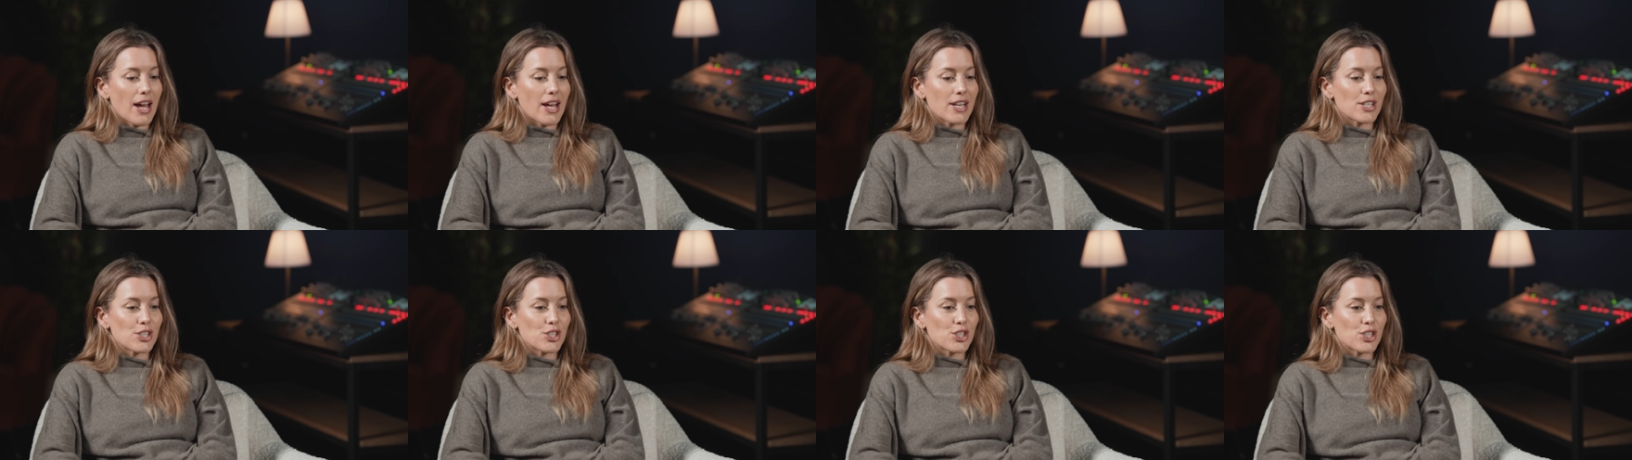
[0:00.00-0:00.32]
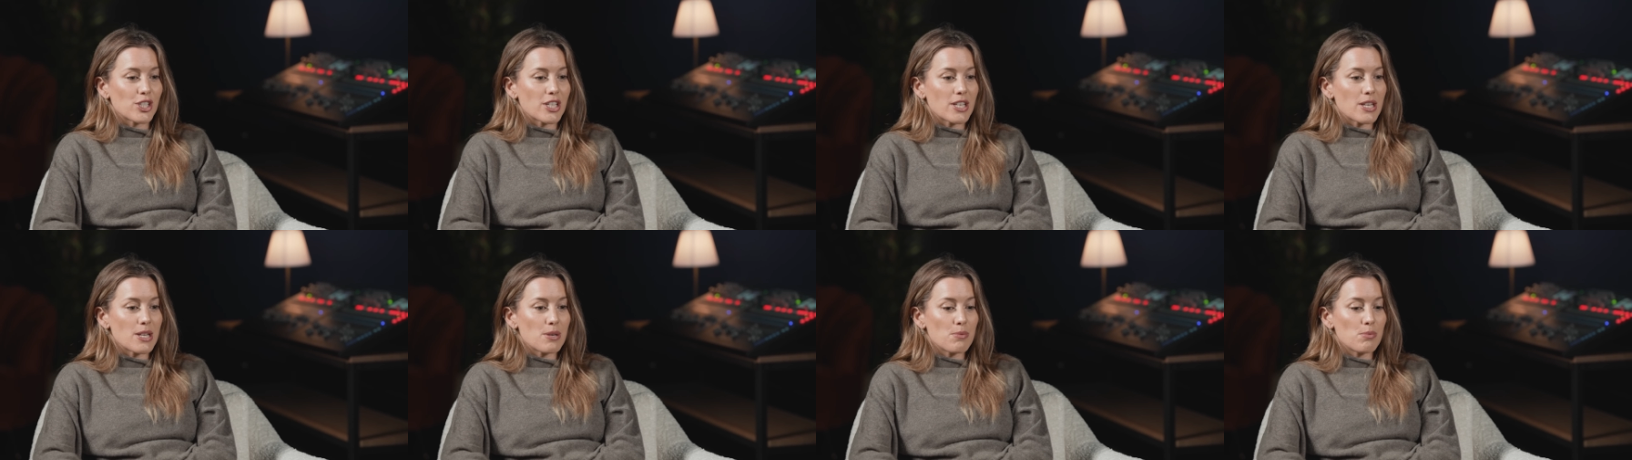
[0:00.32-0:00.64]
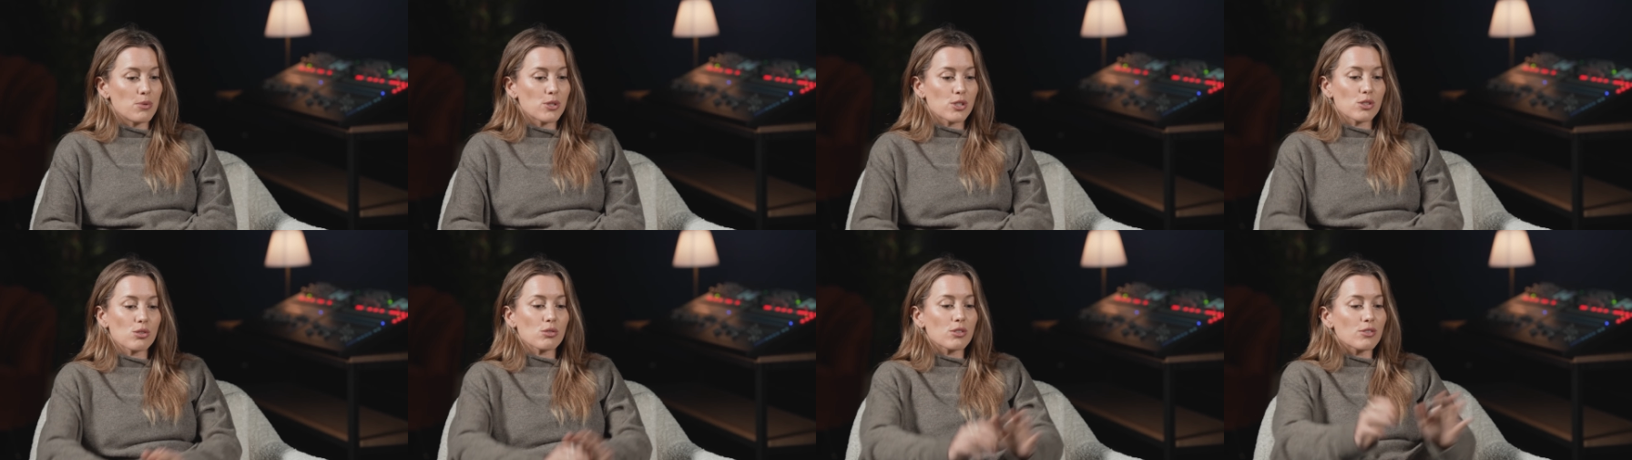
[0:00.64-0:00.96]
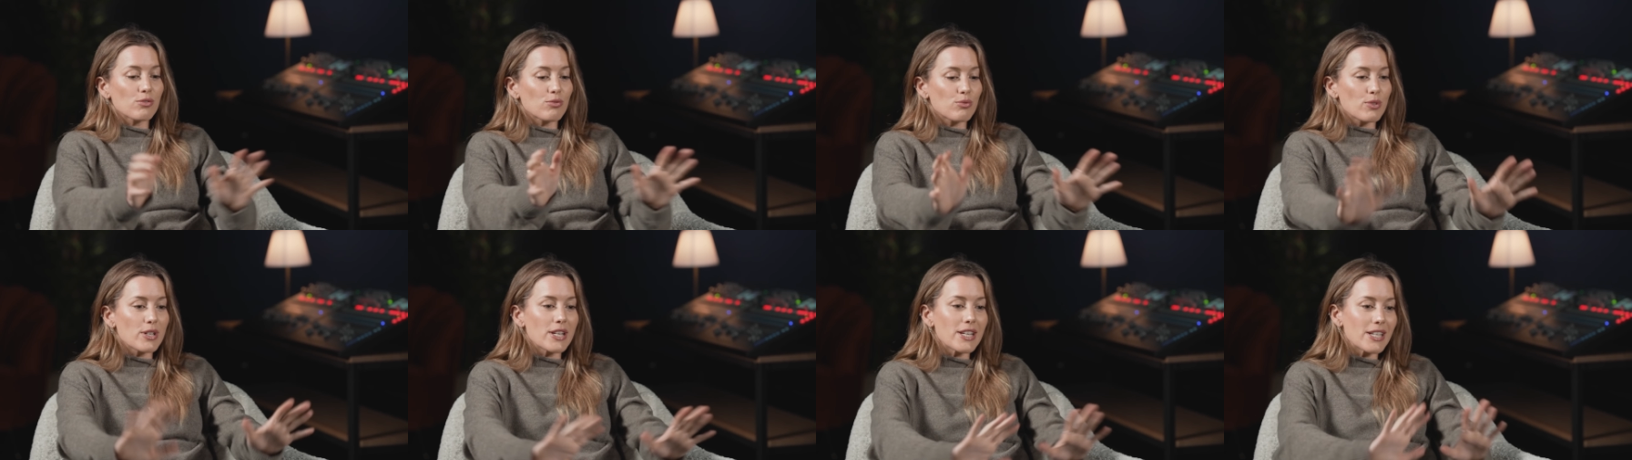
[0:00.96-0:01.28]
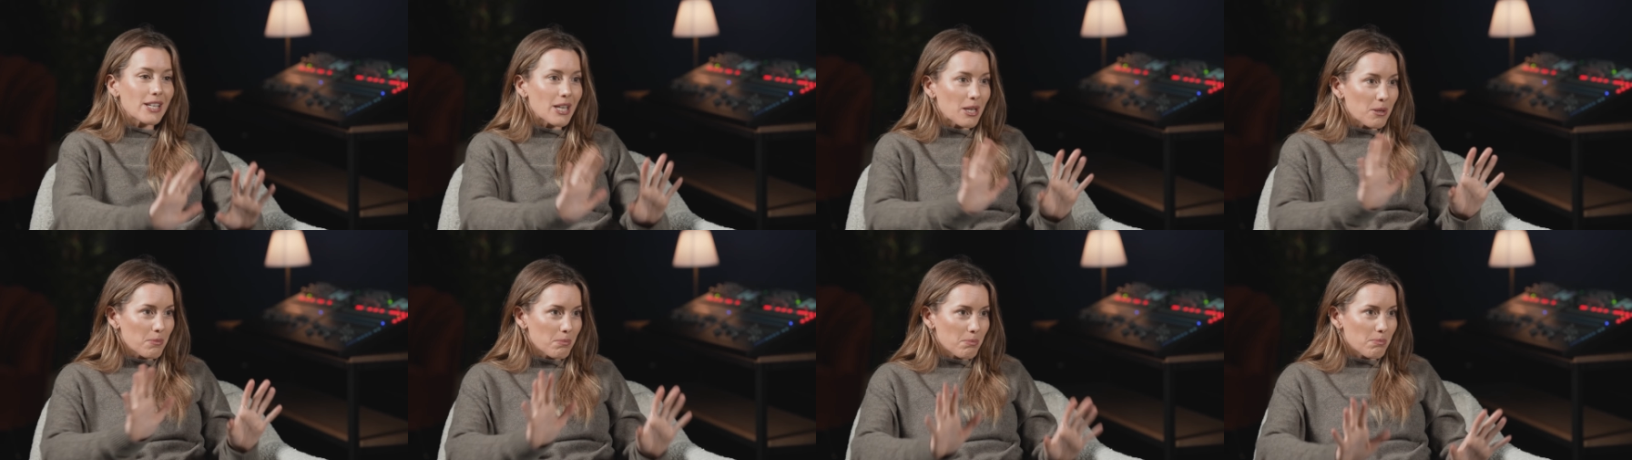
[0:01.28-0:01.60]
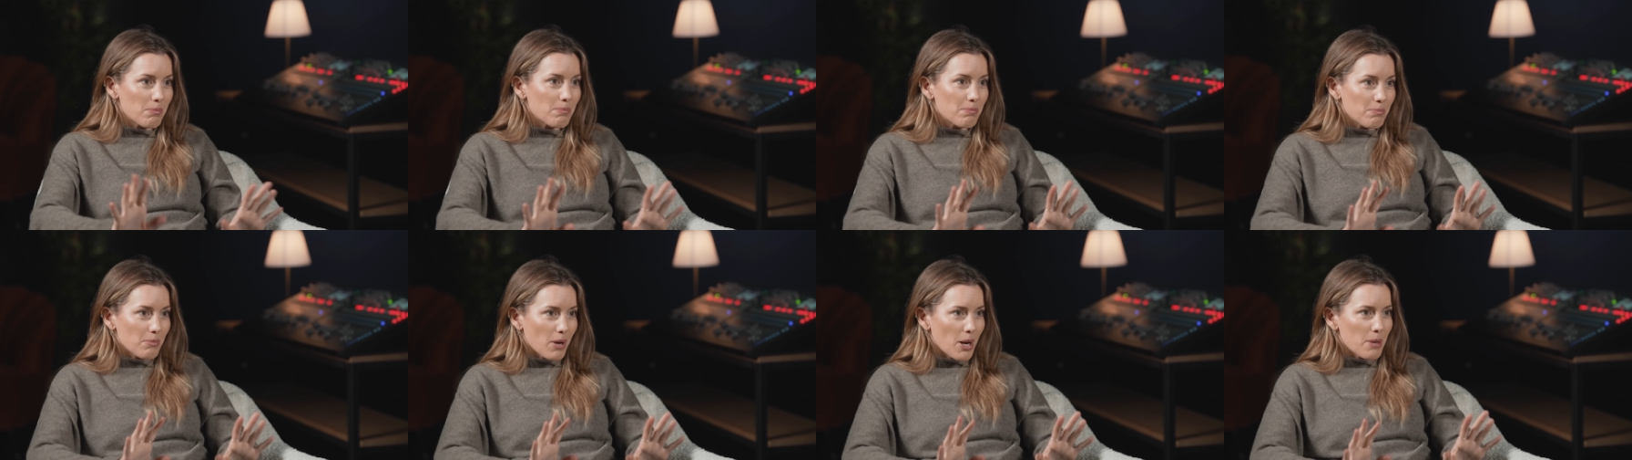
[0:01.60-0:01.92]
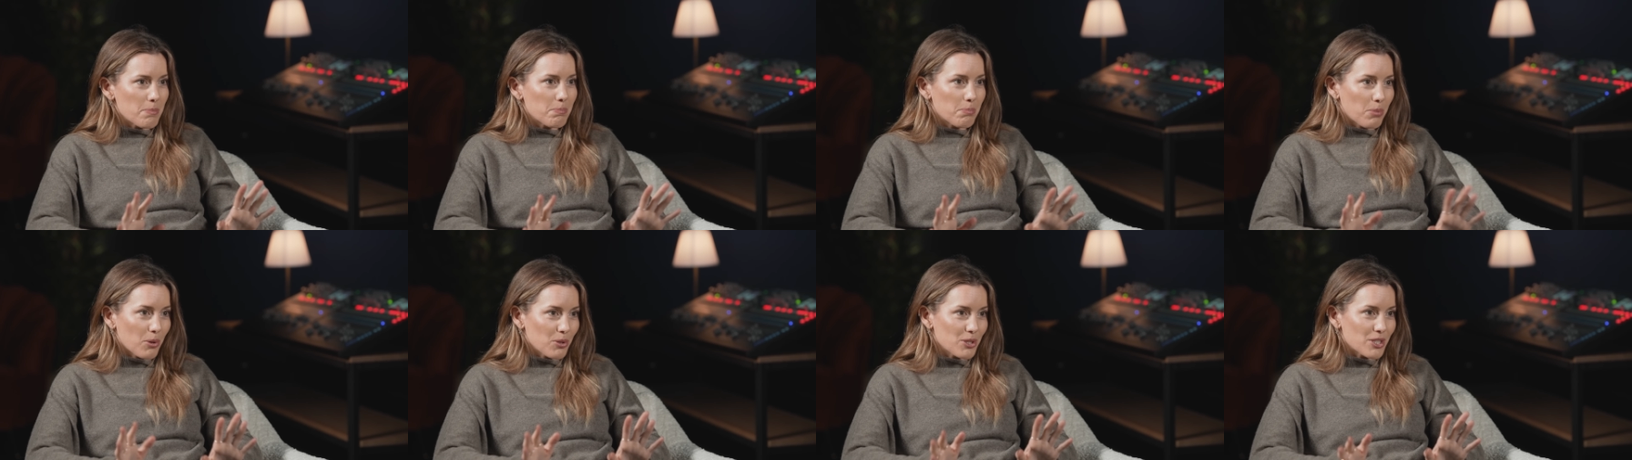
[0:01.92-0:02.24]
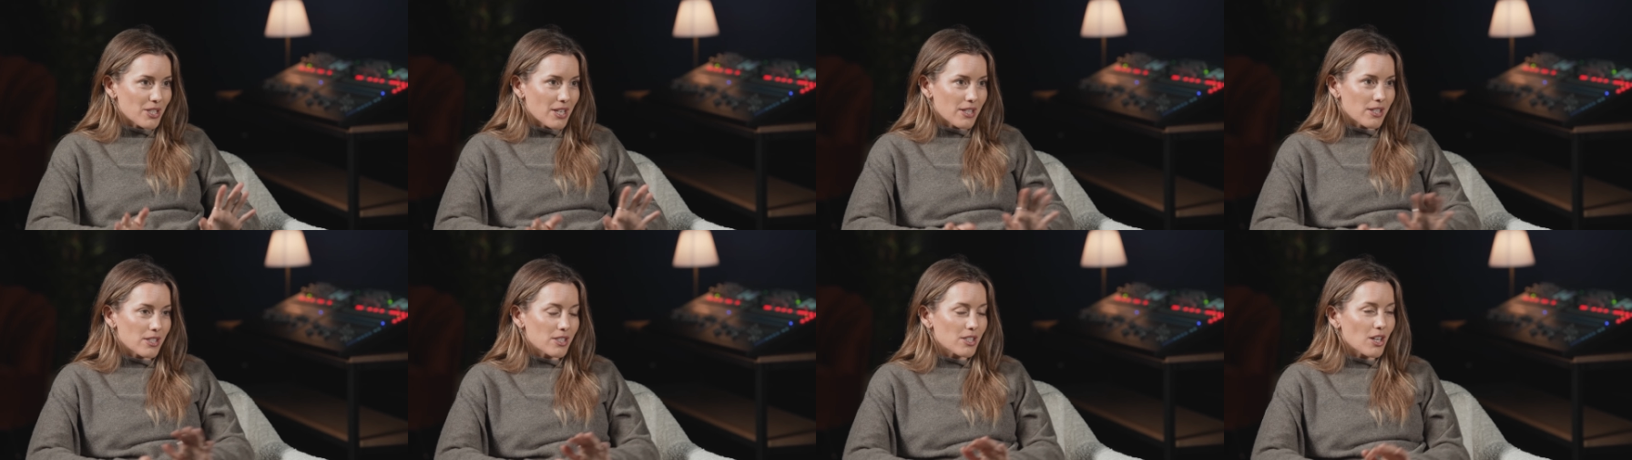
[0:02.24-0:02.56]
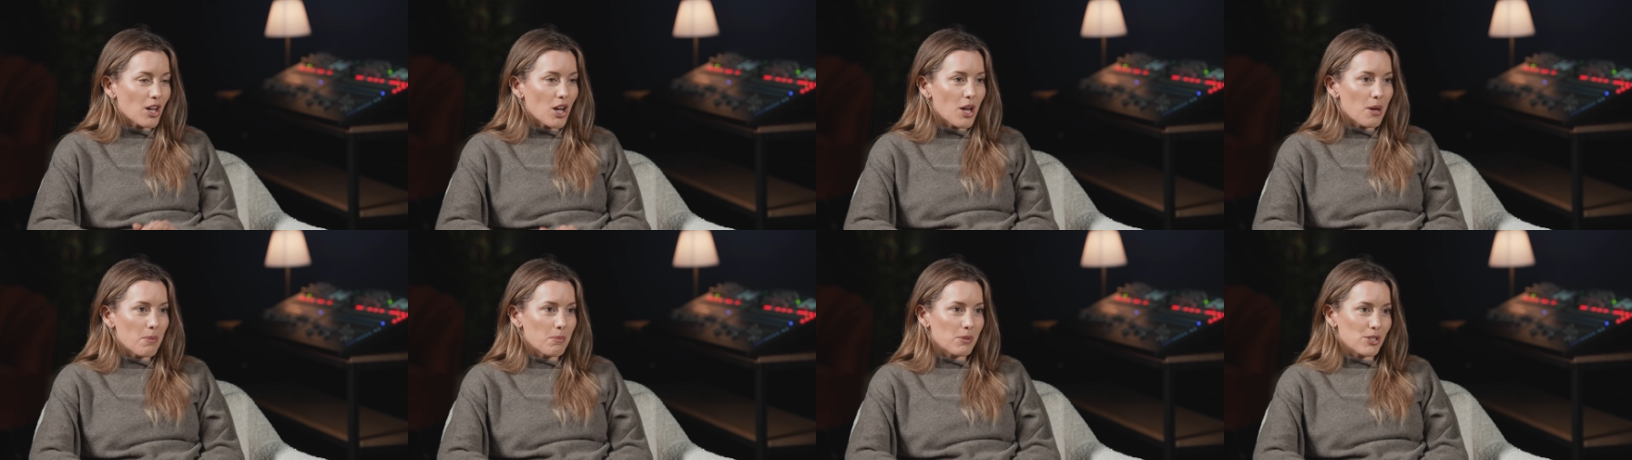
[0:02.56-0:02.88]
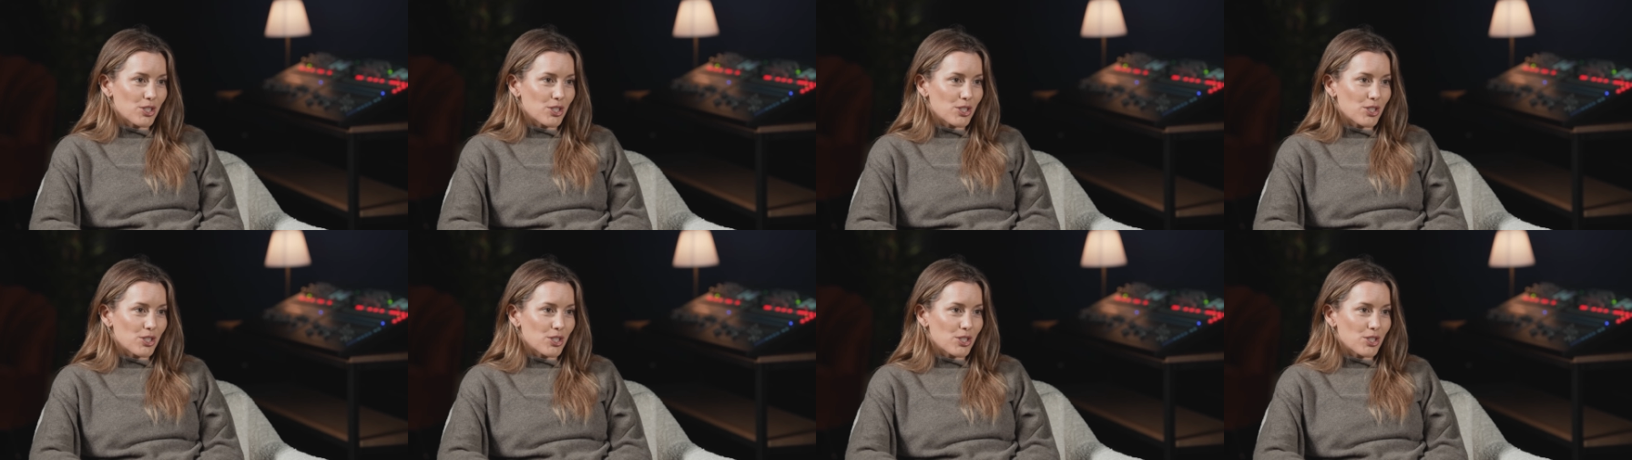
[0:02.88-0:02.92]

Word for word: And she was sort of reading my body at the time.